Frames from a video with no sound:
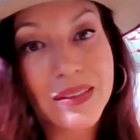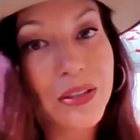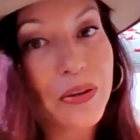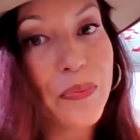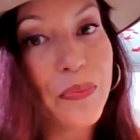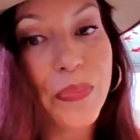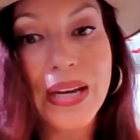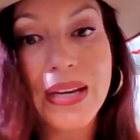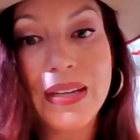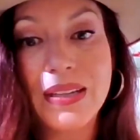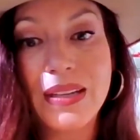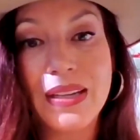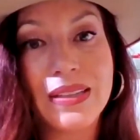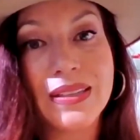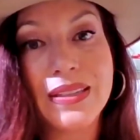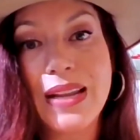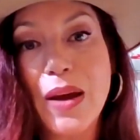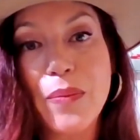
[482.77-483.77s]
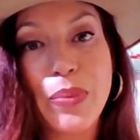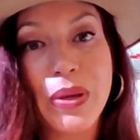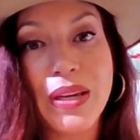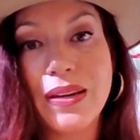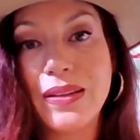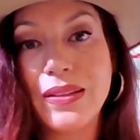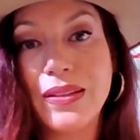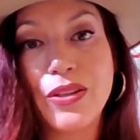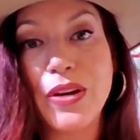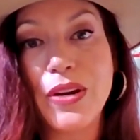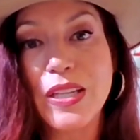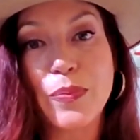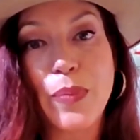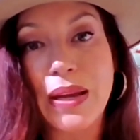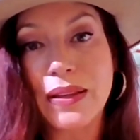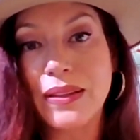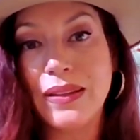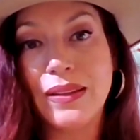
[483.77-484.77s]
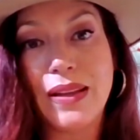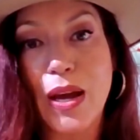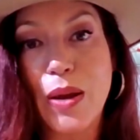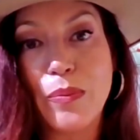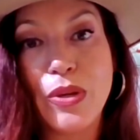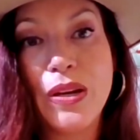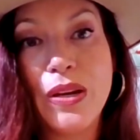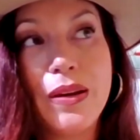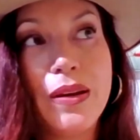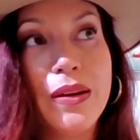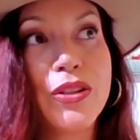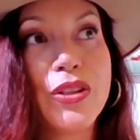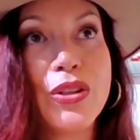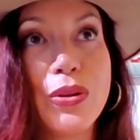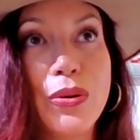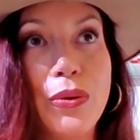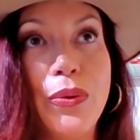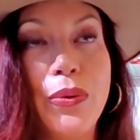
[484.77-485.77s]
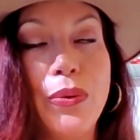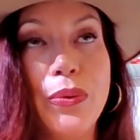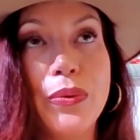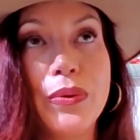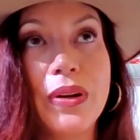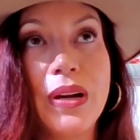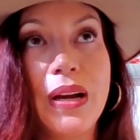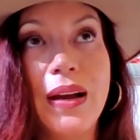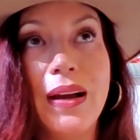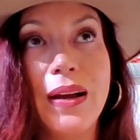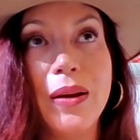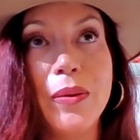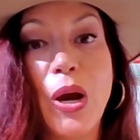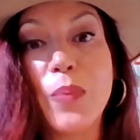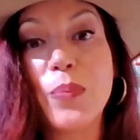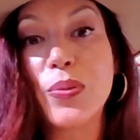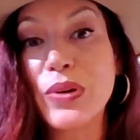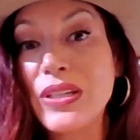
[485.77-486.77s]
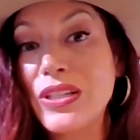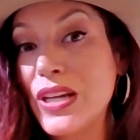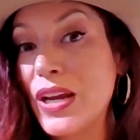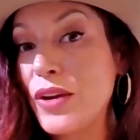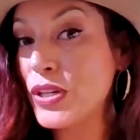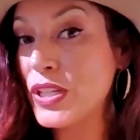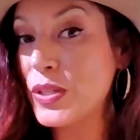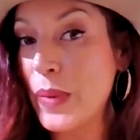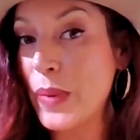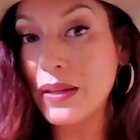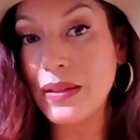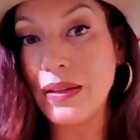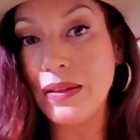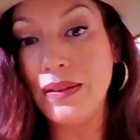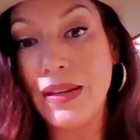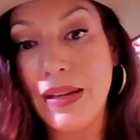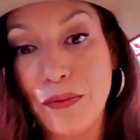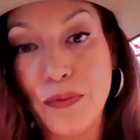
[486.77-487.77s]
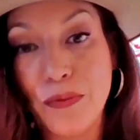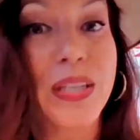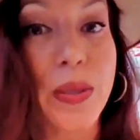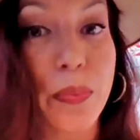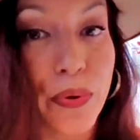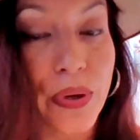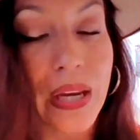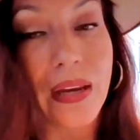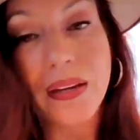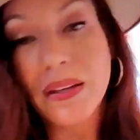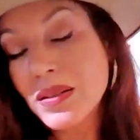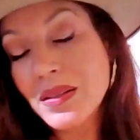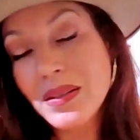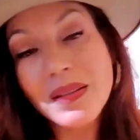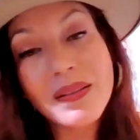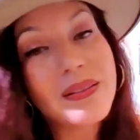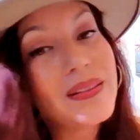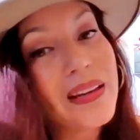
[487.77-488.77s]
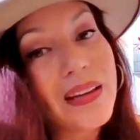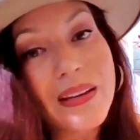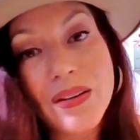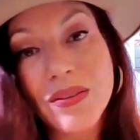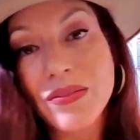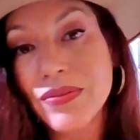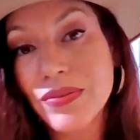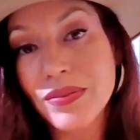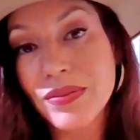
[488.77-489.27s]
But it's not because you're expecting them to appreciate, respect, and reciprocate. It's just to give.